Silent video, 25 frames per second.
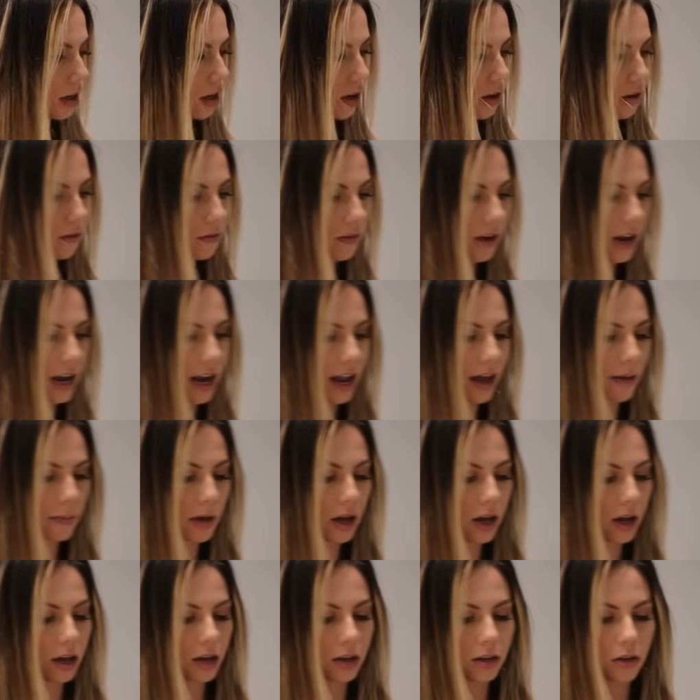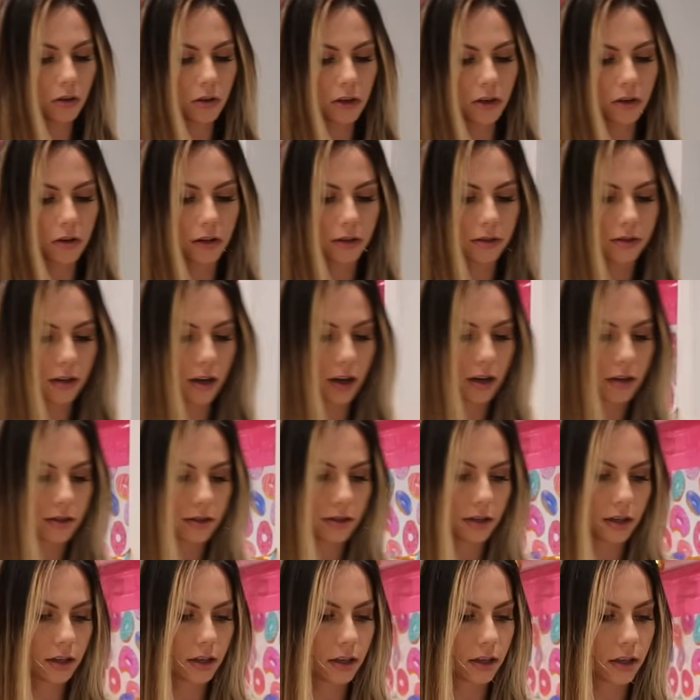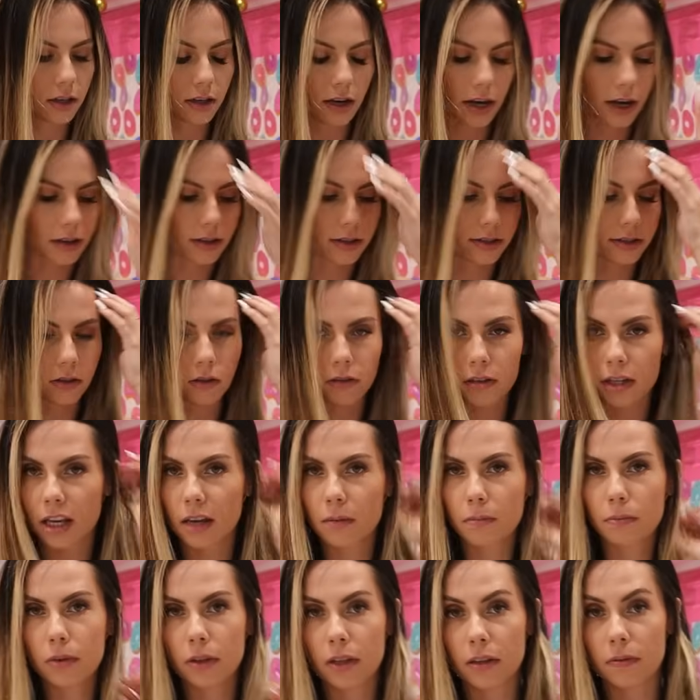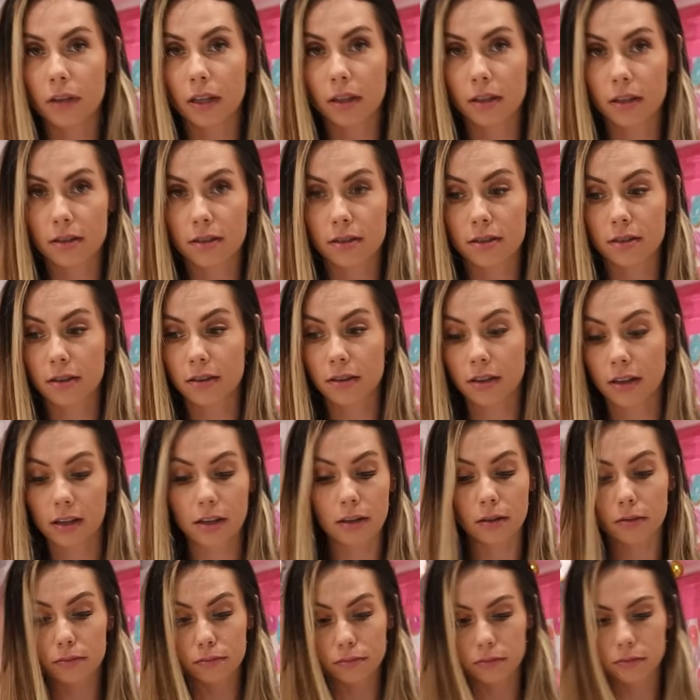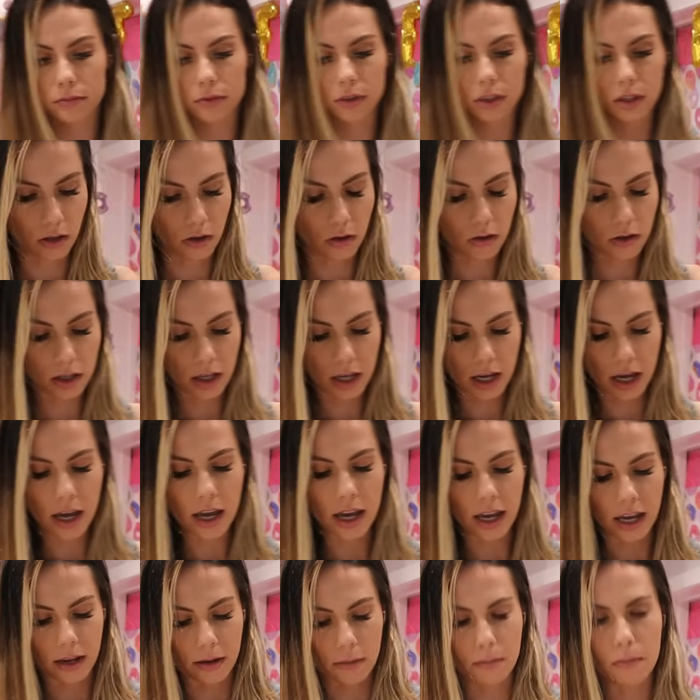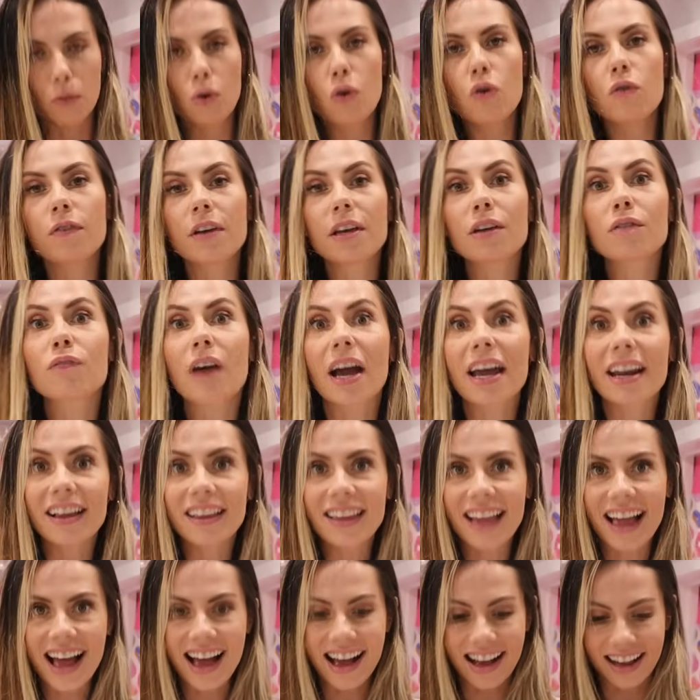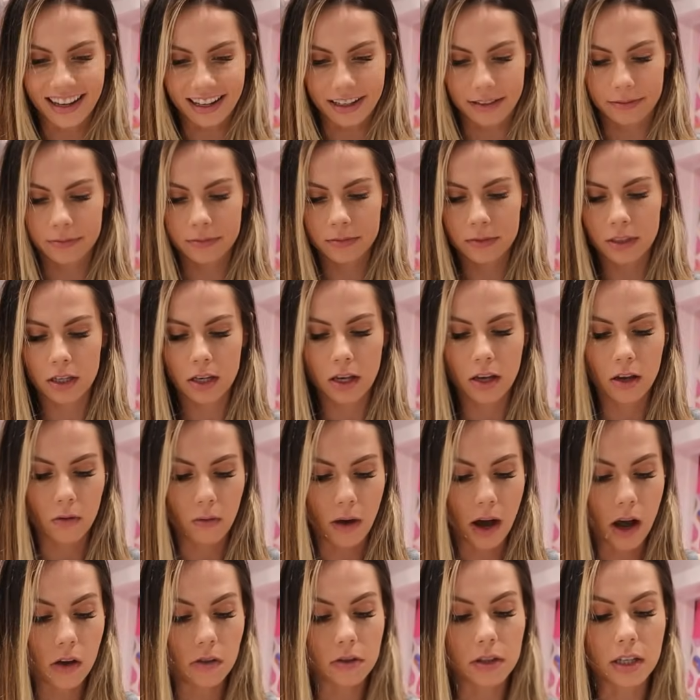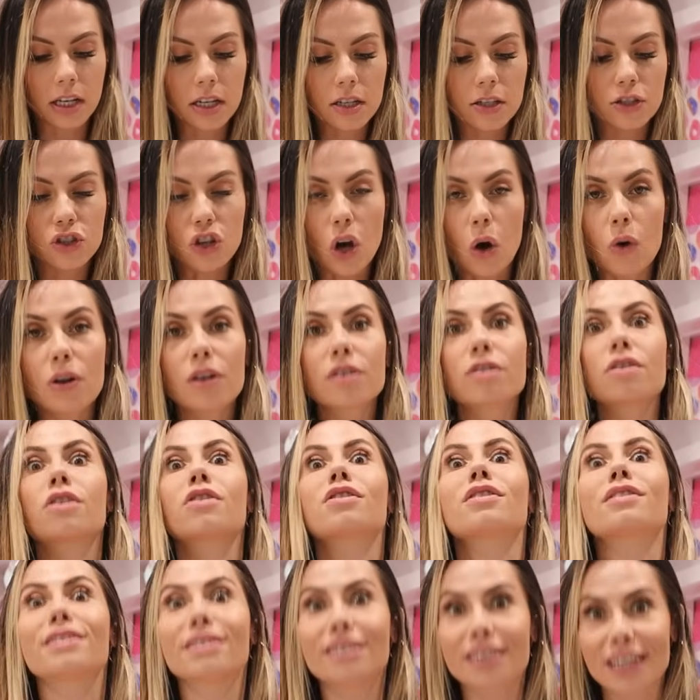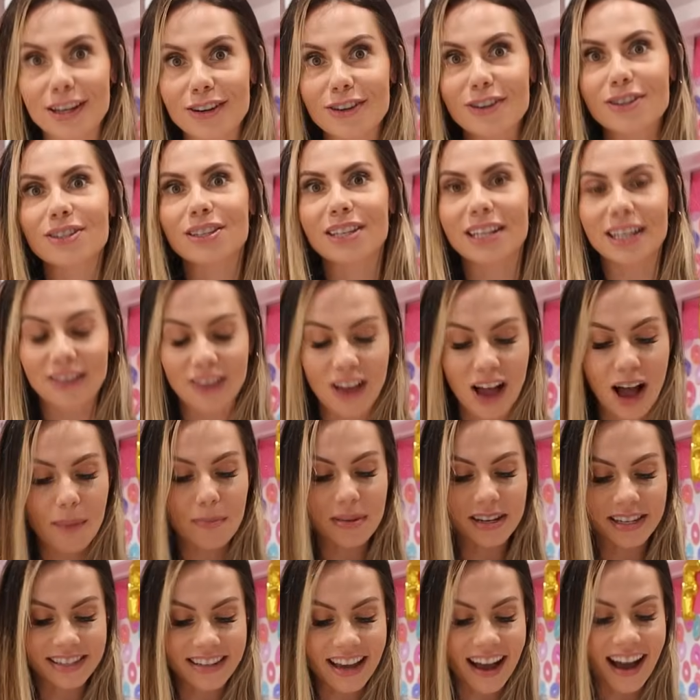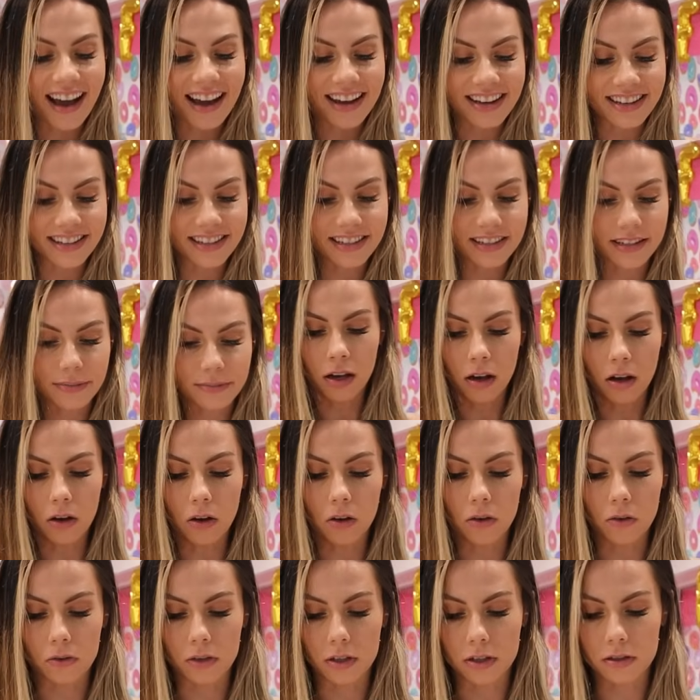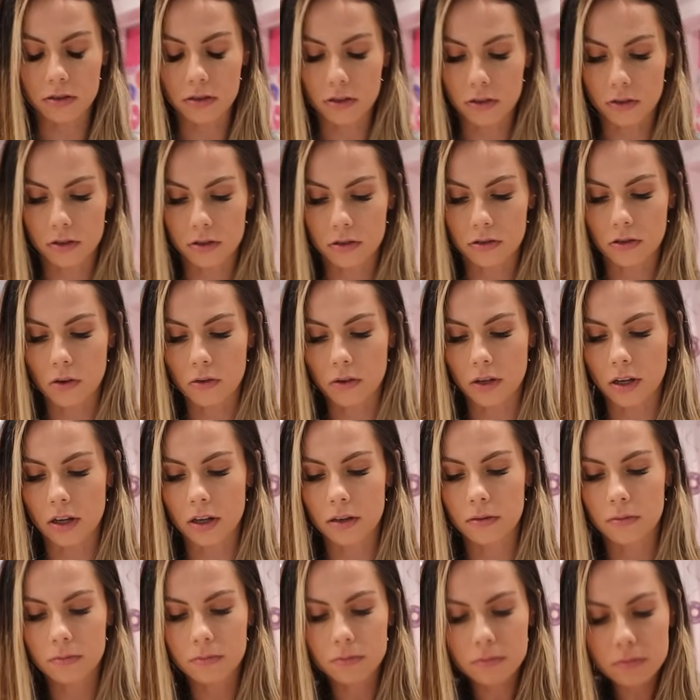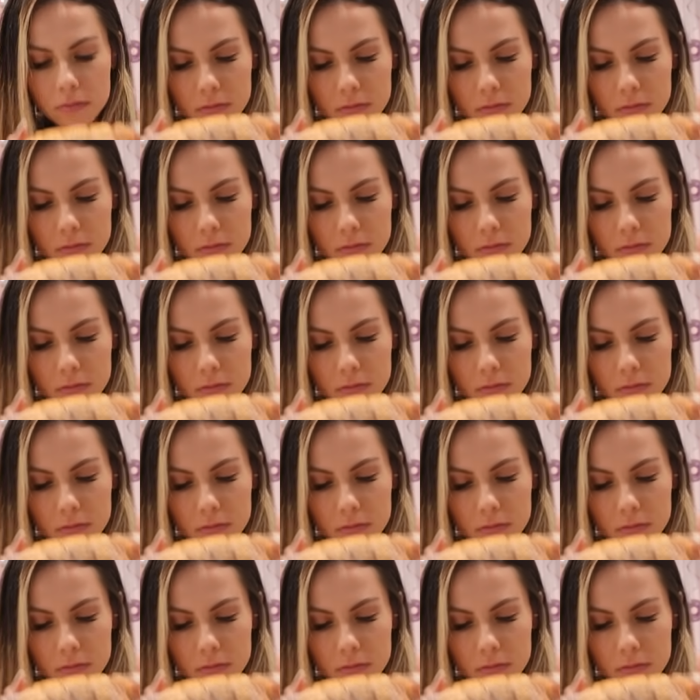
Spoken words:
All right, Llama, I know you're exhausted. I still can't believe that this is a thing. Okay, moving right along. Wow, these donuts are seriously llama-sized. Oh, these look so good.